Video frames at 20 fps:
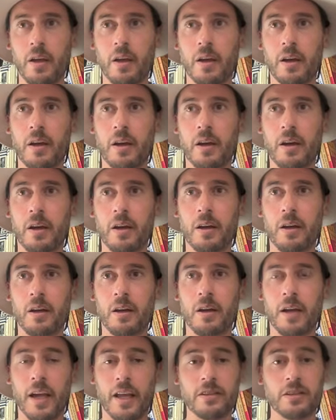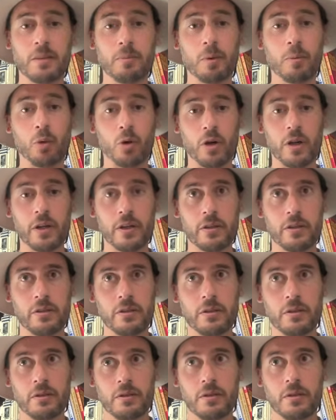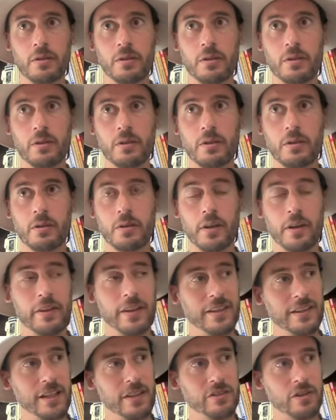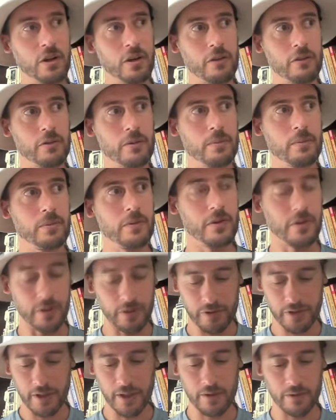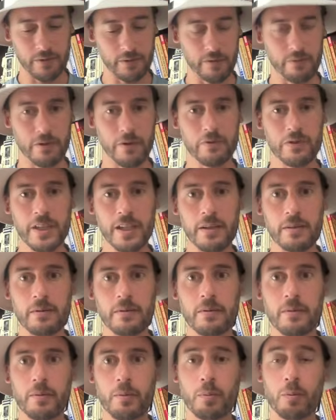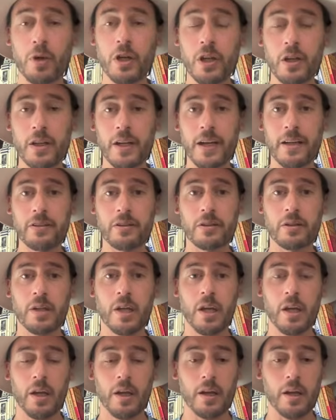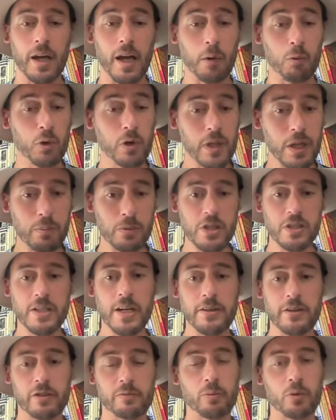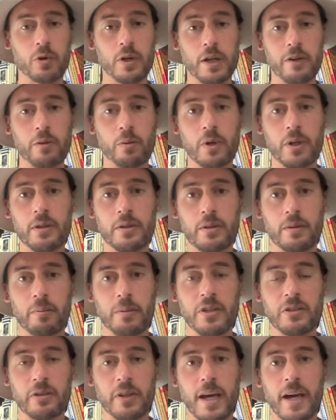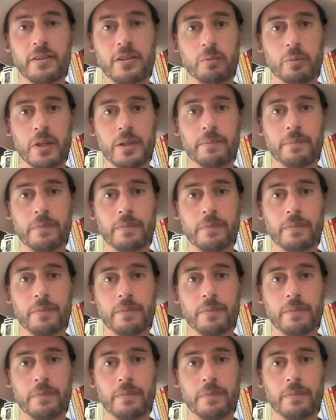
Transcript: And Sumamormy. I think that's all of them. That's like 15. Pretty good, guys. I really appreciate the support, everyone. It means a lot to me.